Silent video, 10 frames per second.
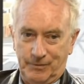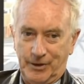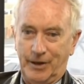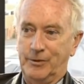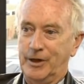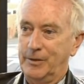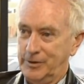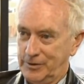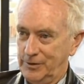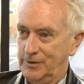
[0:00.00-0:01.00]
When I
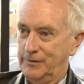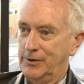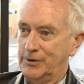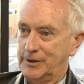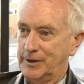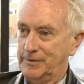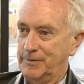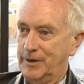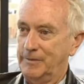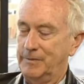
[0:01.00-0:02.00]
went to university,
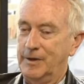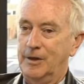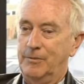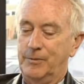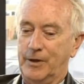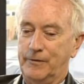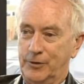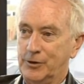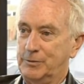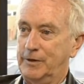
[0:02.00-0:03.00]
my
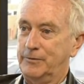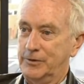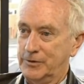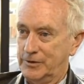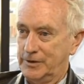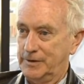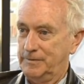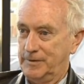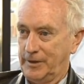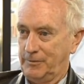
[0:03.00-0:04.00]
first preference as
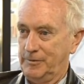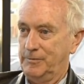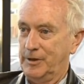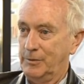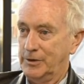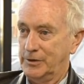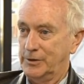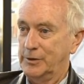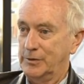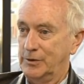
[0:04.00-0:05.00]
what I wanted to
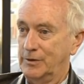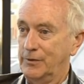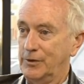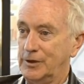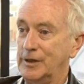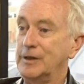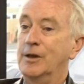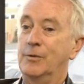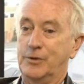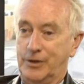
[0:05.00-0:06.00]
do at university
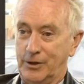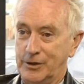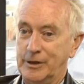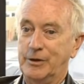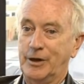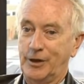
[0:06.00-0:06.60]
was engineering and